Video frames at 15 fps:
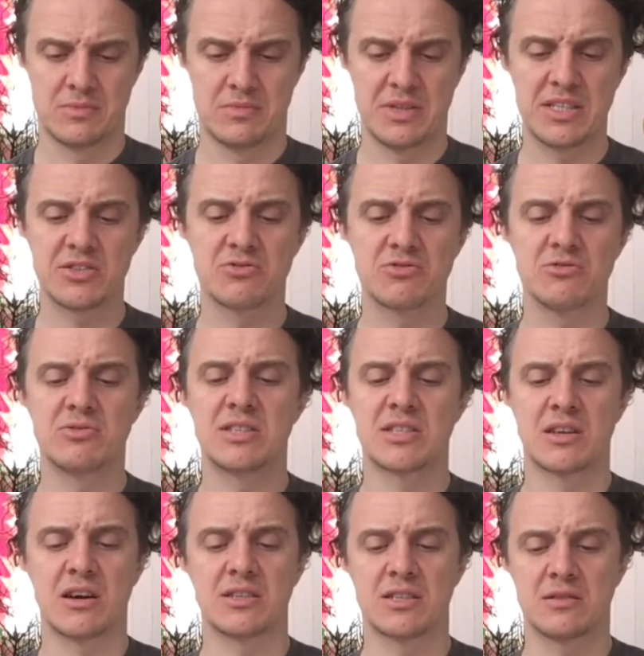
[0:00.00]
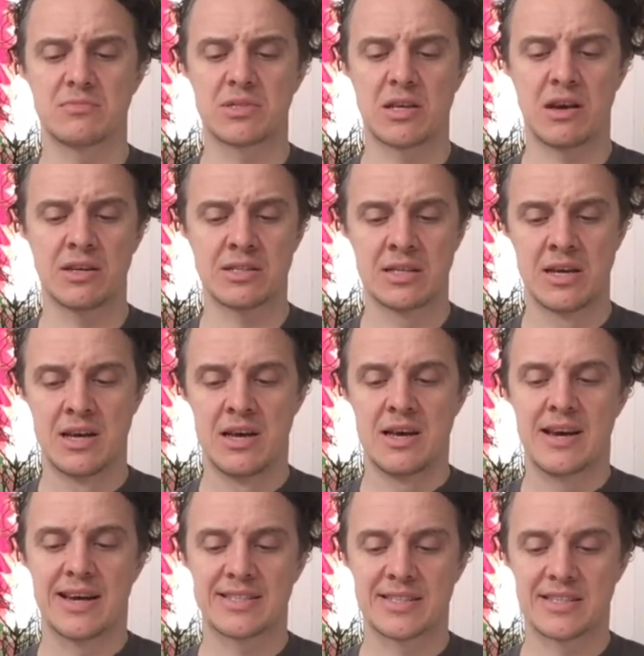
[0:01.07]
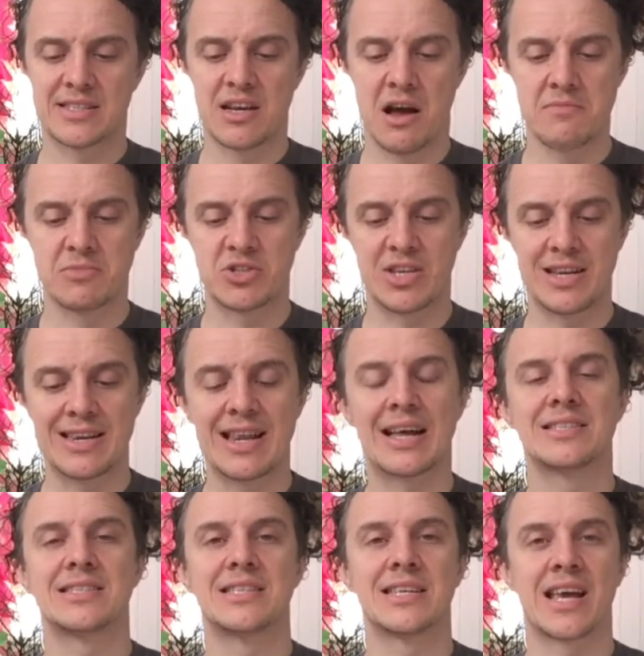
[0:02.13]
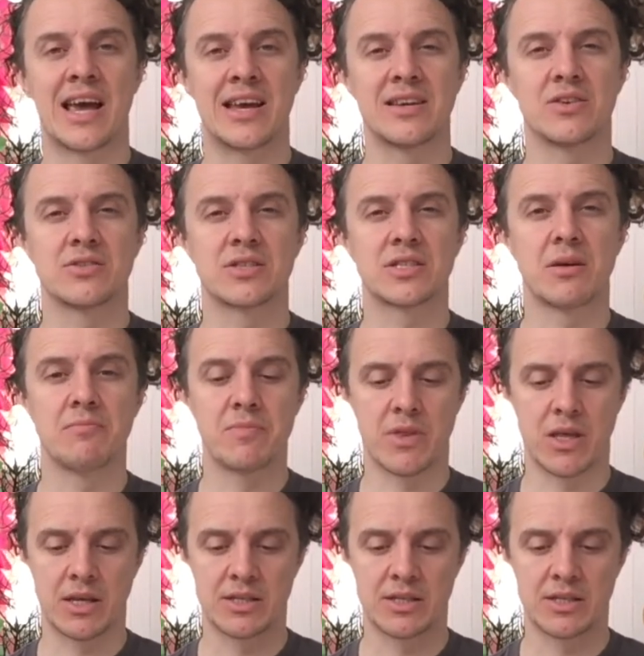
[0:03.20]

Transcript: He screwed his eyes up tight as the time machine landed again on something